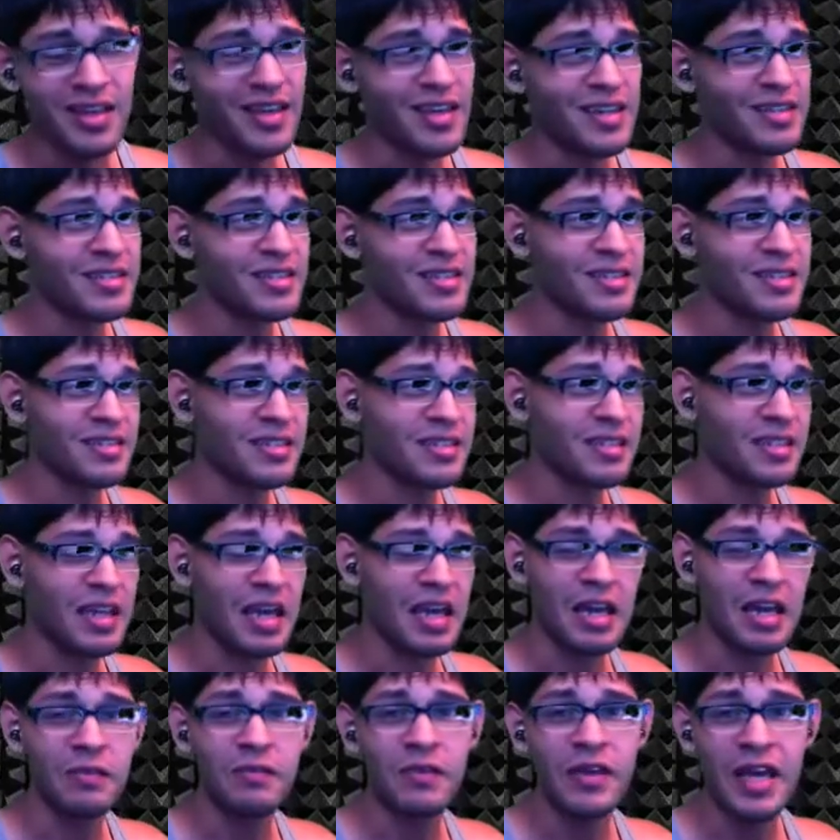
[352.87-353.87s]
It's
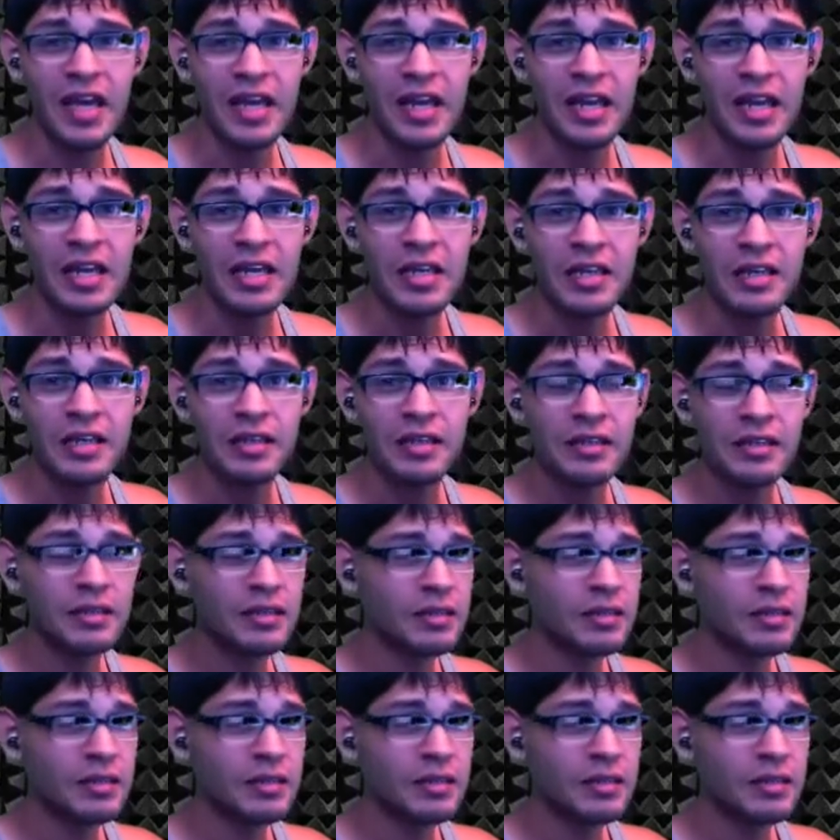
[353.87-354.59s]
kind of a headache,